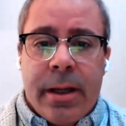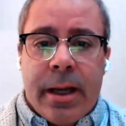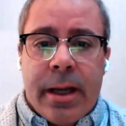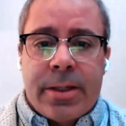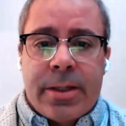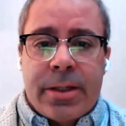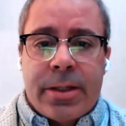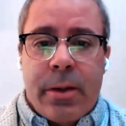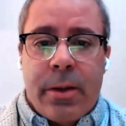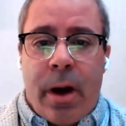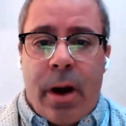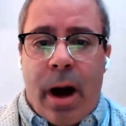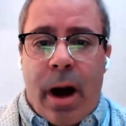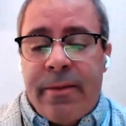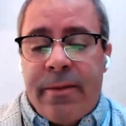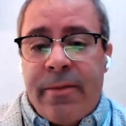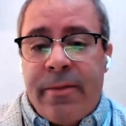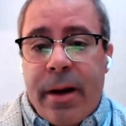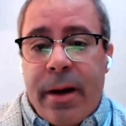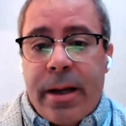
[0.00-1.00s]
And so
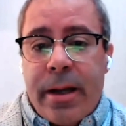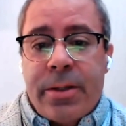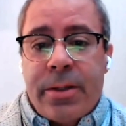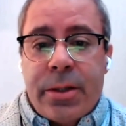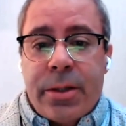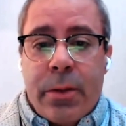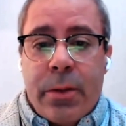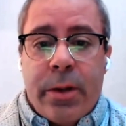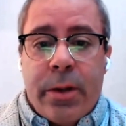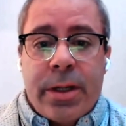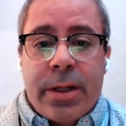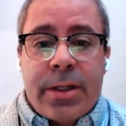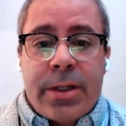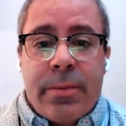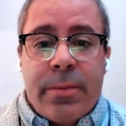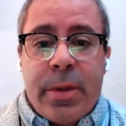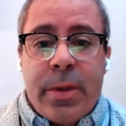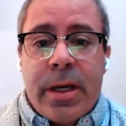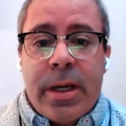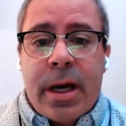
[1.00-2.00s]
I find Zoe
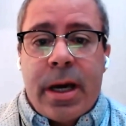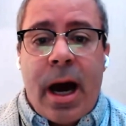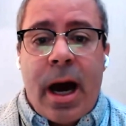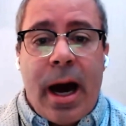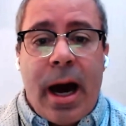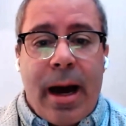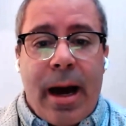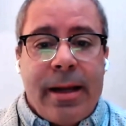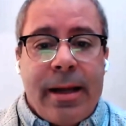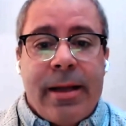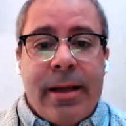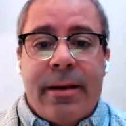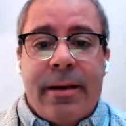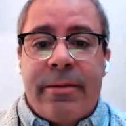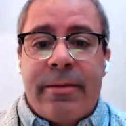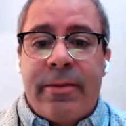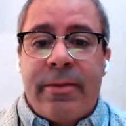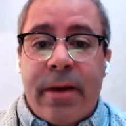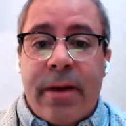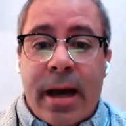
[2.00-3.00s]
to be highly
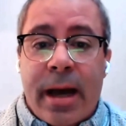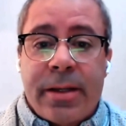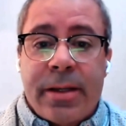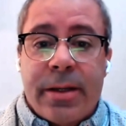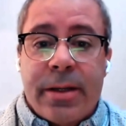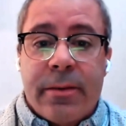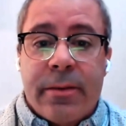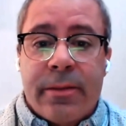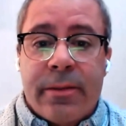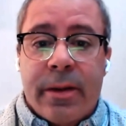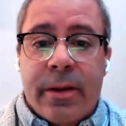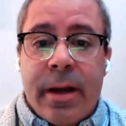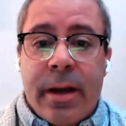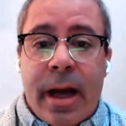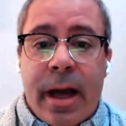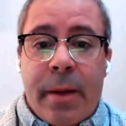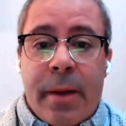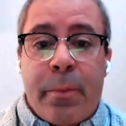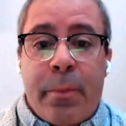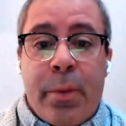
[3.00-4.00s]
effective
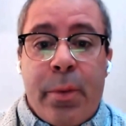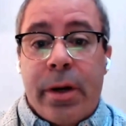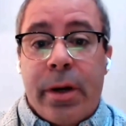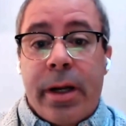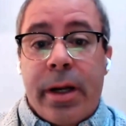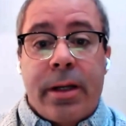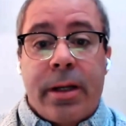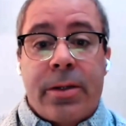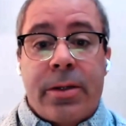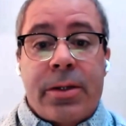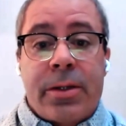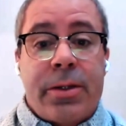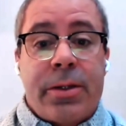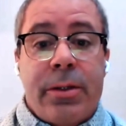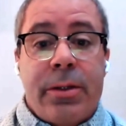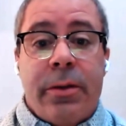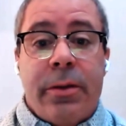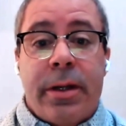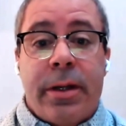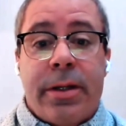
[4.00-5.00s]
at putting
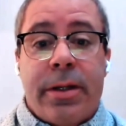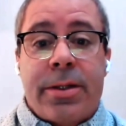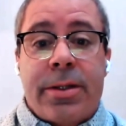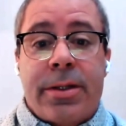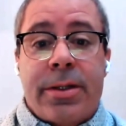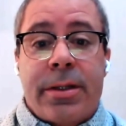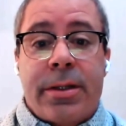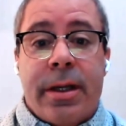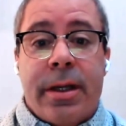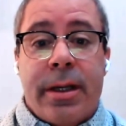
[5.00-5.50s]
students